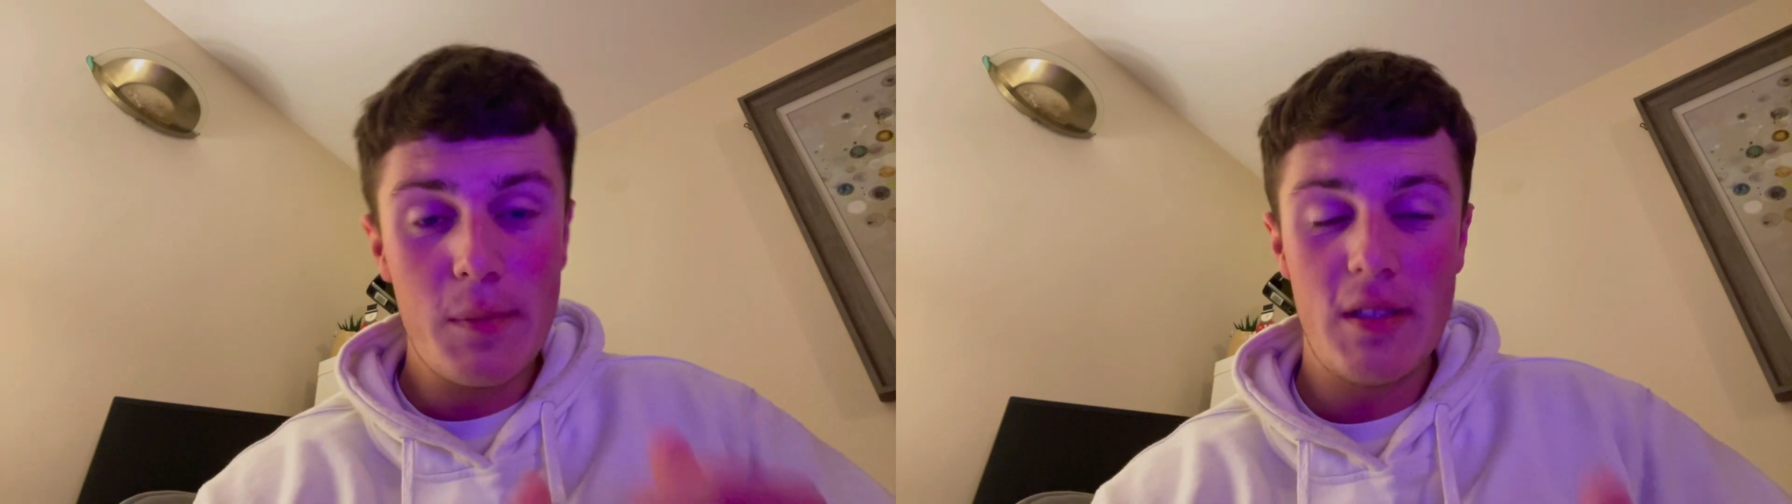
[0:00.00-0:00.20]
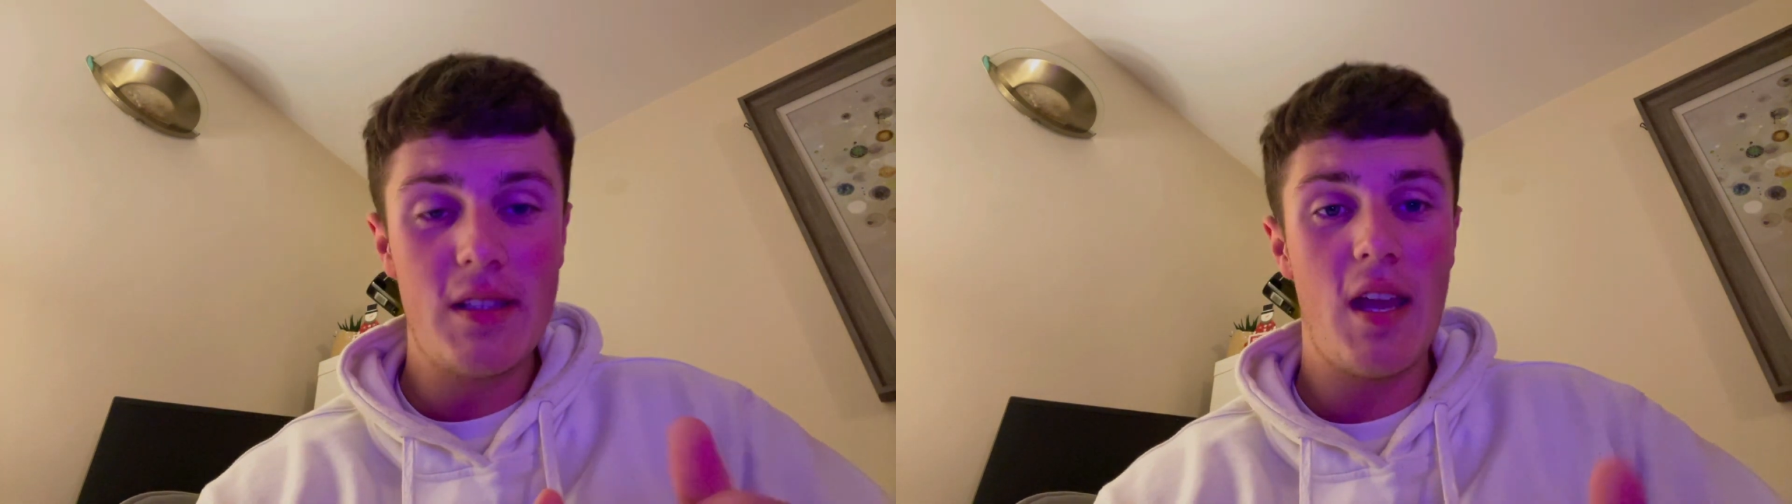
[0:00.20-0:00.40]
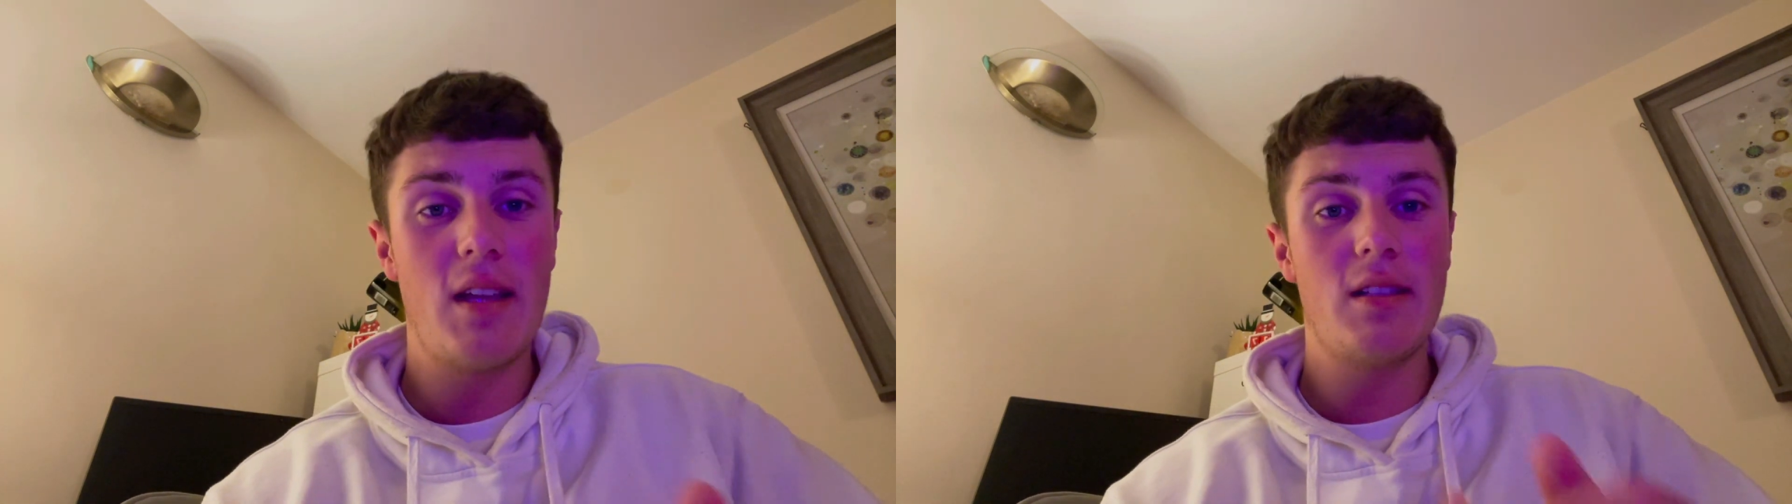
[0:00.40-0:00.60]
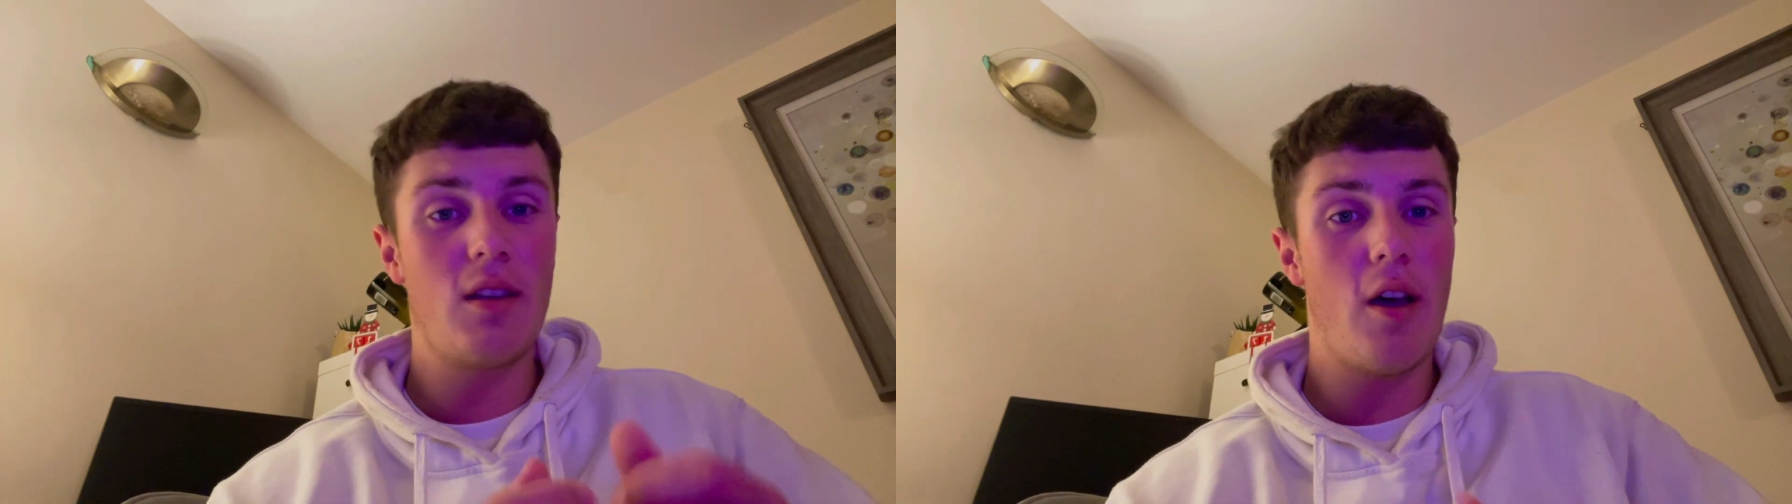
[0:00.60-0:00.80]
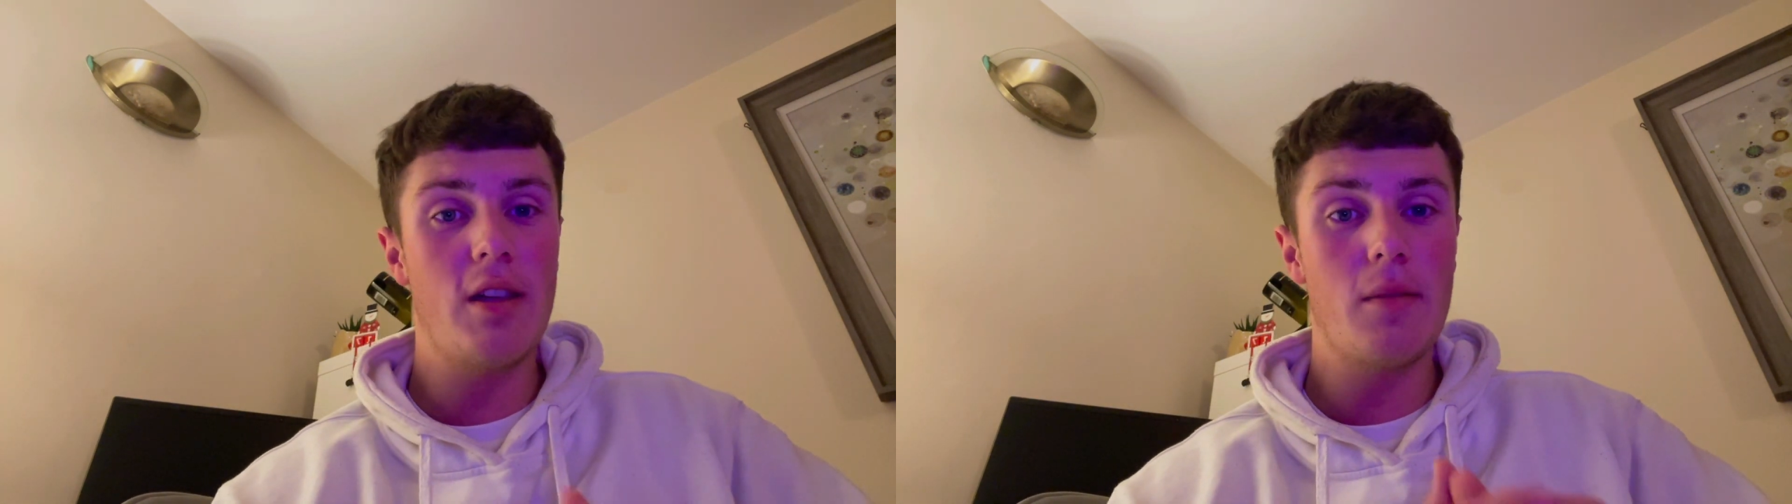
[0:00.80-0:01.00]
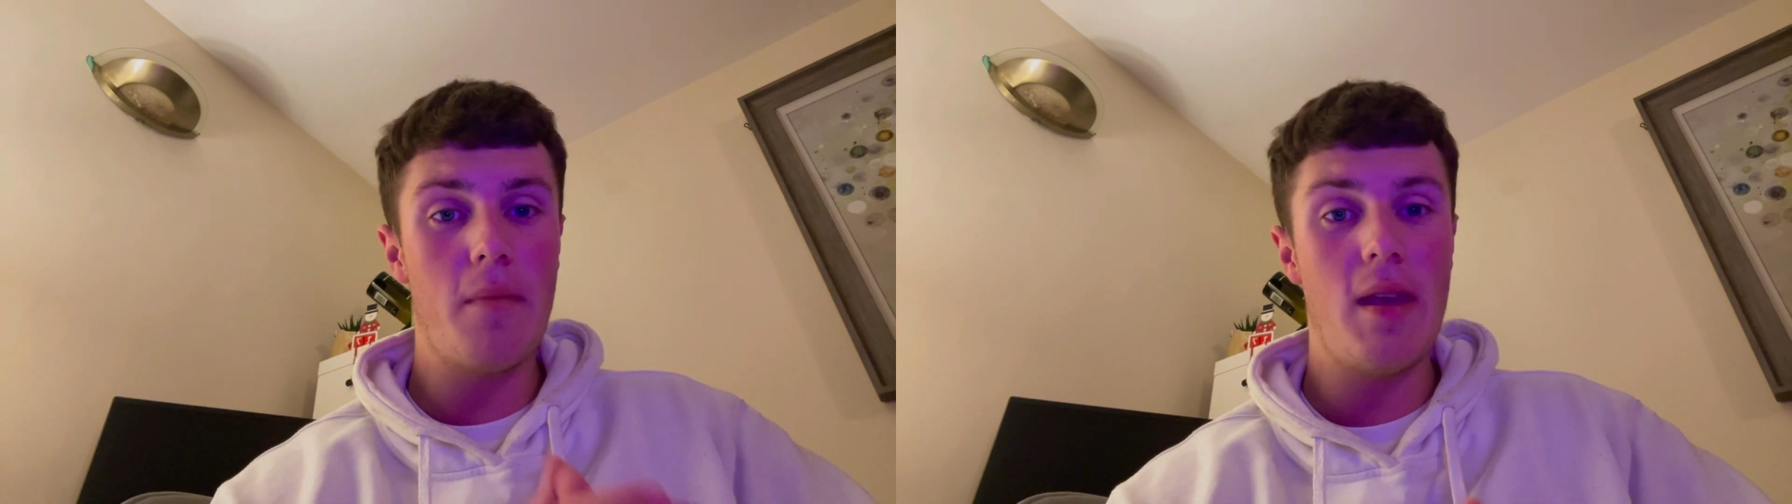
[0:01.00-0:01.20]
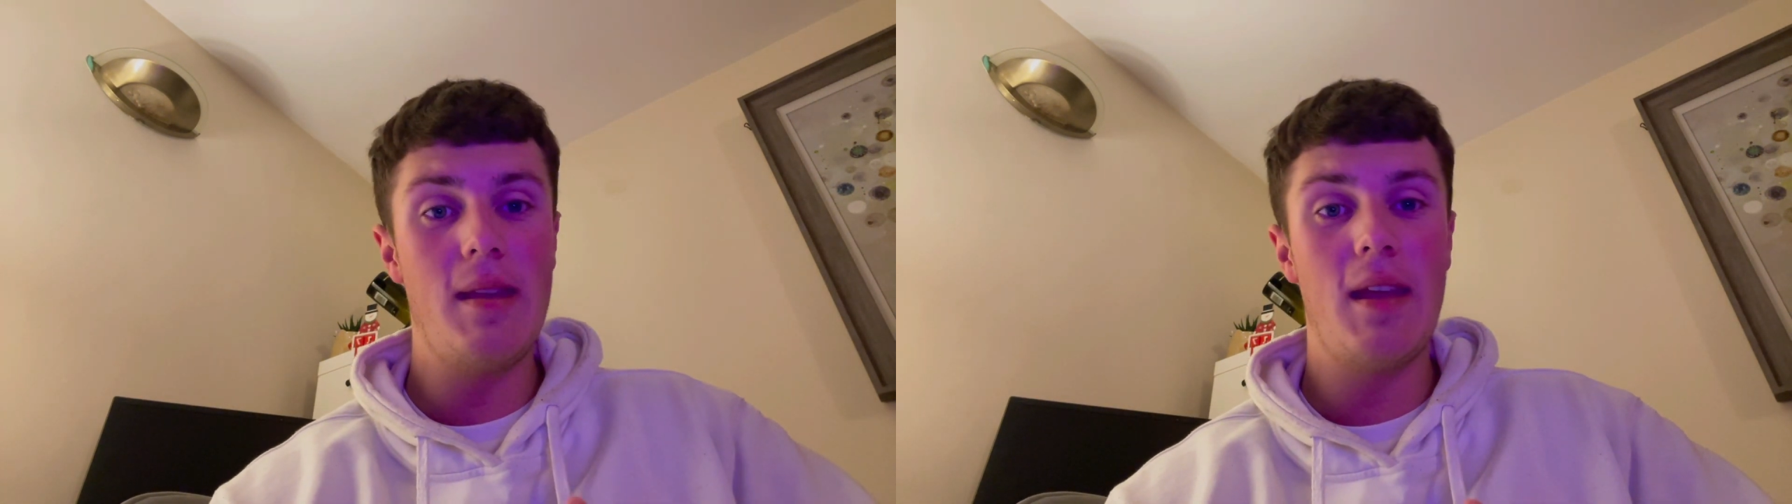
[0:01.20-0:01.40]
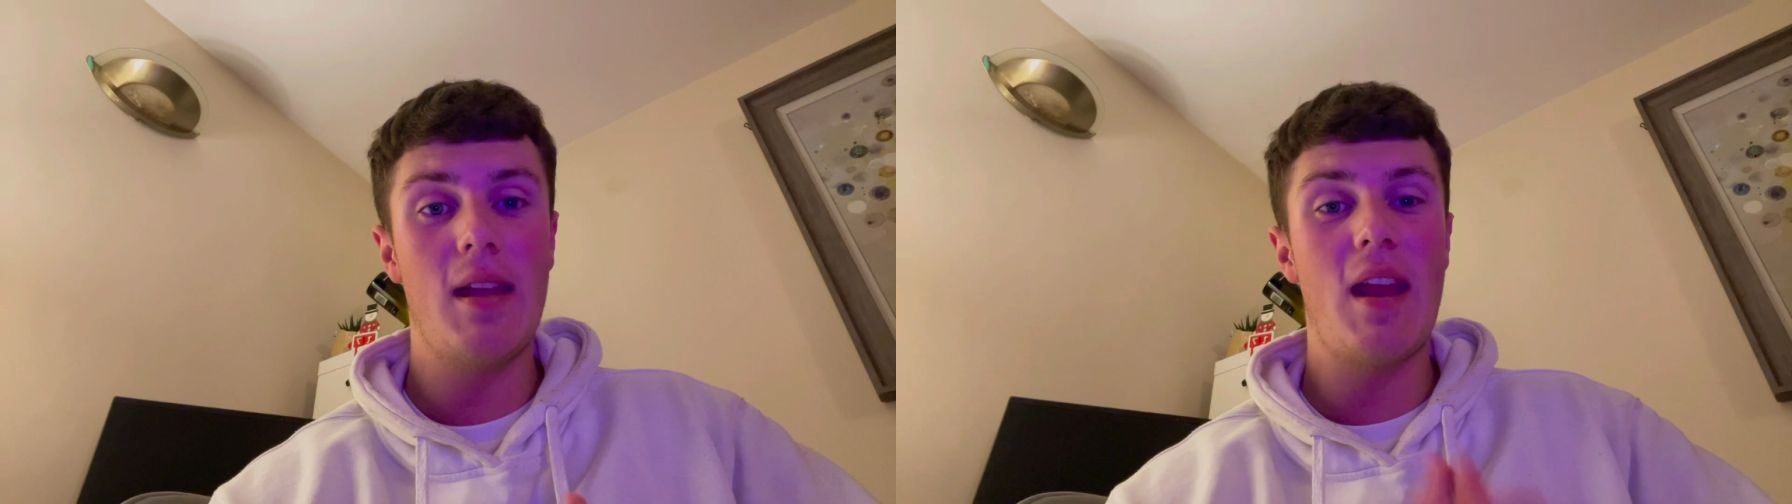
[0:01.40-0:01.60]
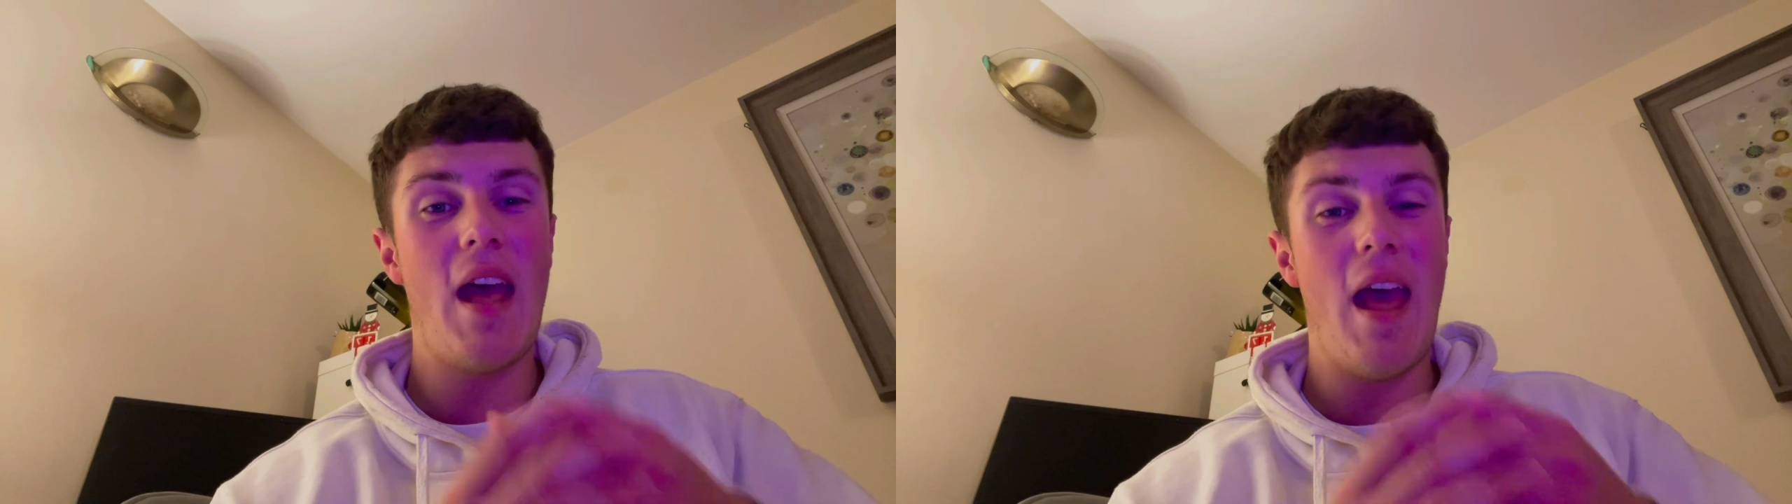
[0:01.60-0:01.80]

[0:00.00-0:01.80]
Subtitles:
mistakes that guys are making